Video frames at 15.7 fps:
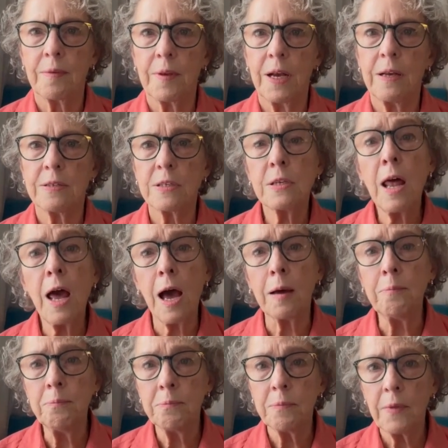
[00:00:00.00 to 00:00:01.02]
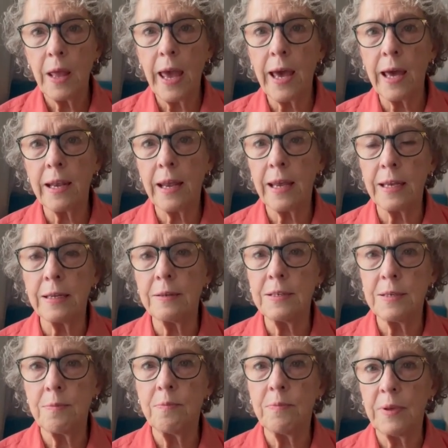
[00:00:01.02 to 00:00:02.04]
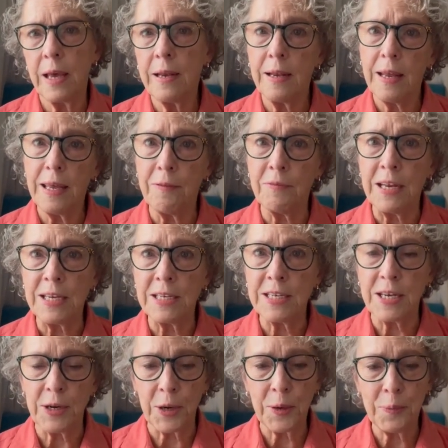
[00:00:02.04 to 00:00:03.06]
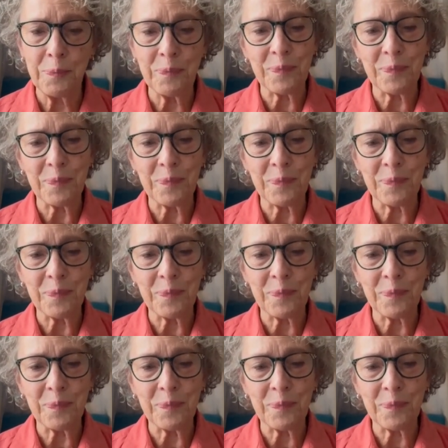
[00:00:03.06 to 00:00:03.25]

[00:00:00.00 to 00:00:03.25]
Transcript: slob at evening dinner.